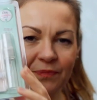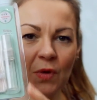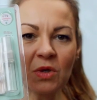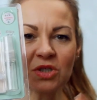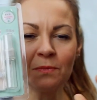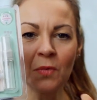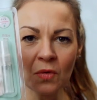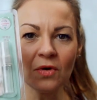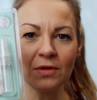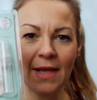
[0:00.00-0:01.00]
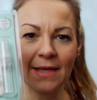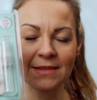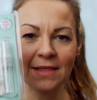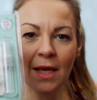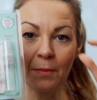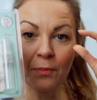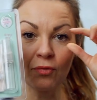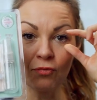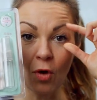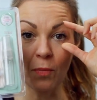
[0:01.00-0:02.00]
which more or less
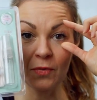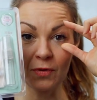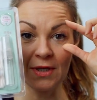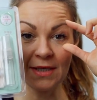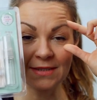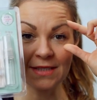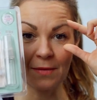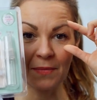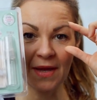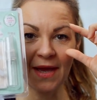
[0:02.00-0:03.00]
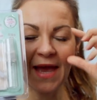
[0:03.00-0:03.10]
prop your lids up